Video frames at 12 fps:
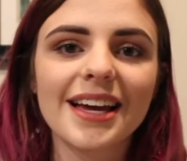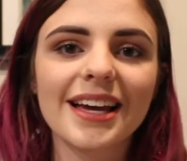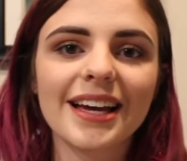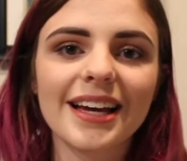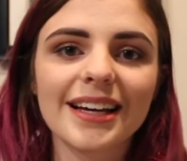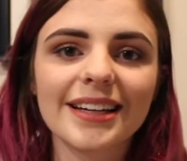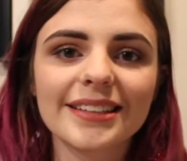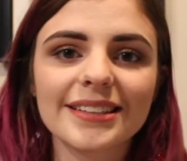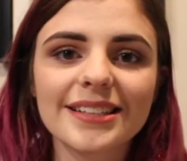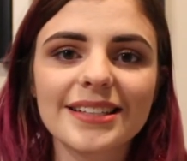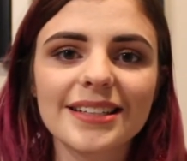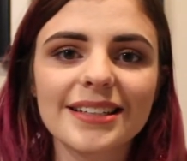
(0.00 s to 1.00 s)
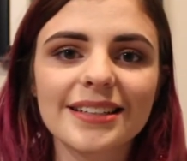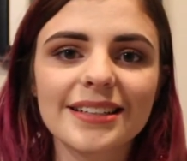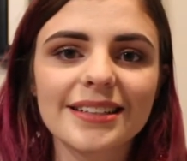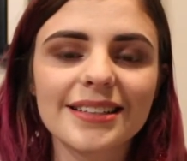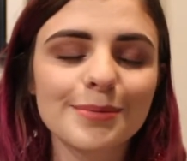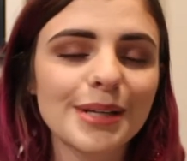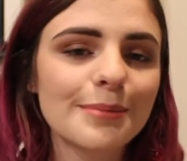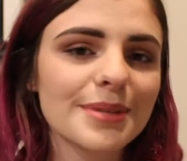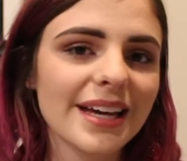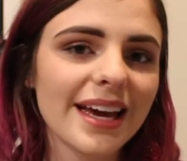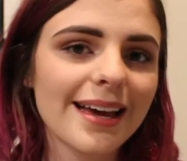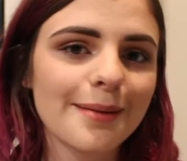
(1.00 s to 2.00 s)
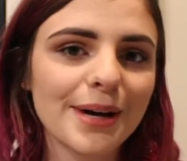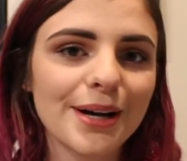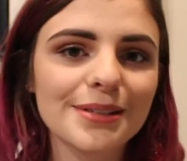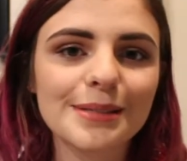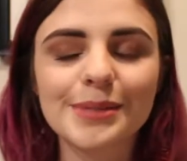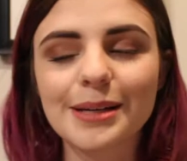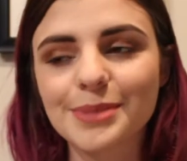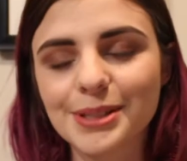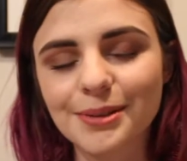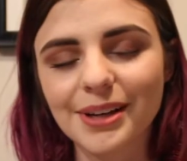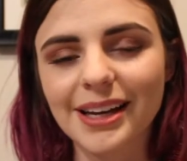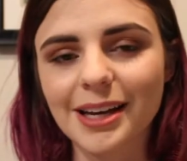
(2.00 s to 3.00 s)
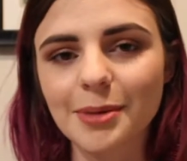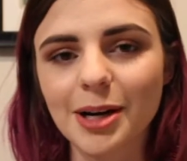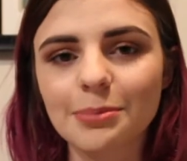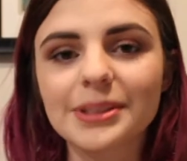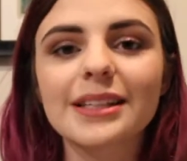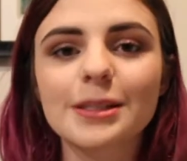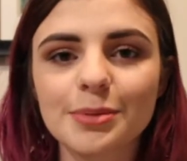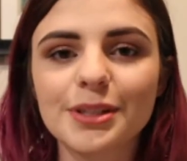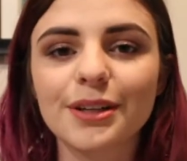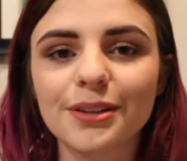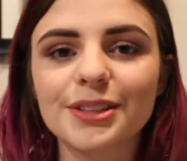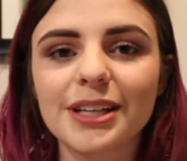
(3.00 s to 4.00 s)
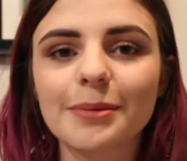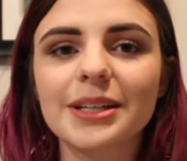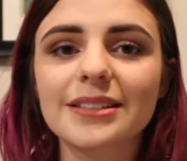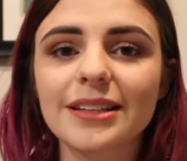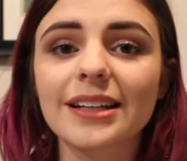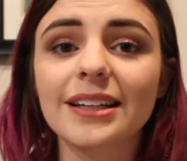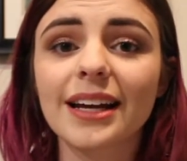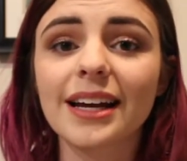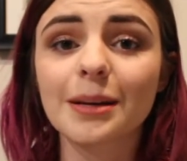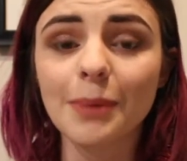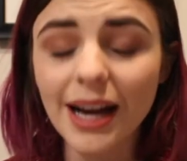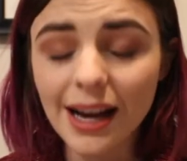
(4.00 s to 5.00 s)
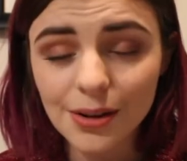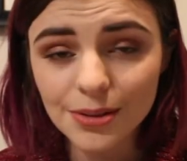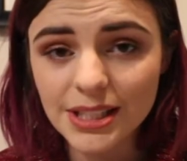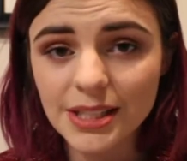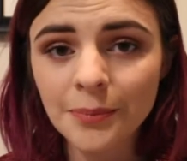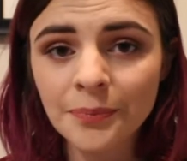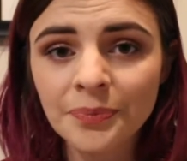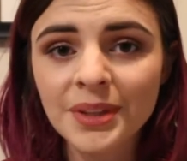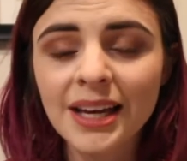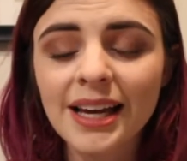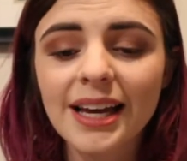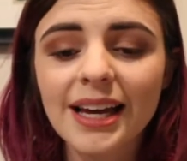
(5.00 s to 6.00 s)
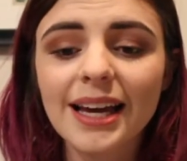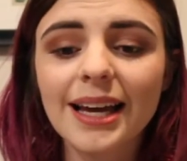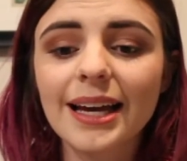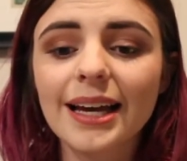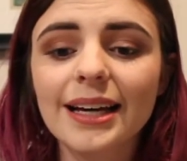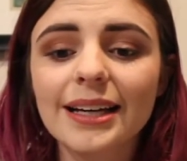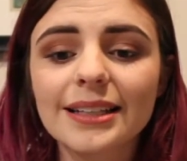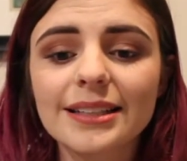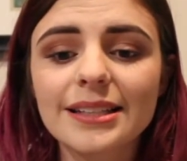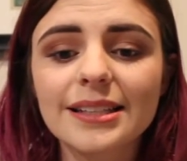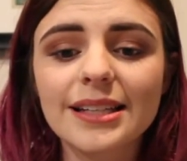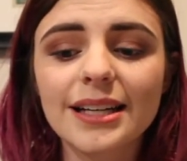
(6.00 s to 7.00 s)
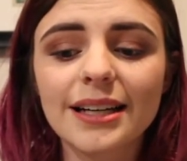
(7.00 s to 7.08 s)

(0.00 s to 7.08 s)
and sometimes I get him out, sometimes I don't get him out, but this particular time I decided to get him out. And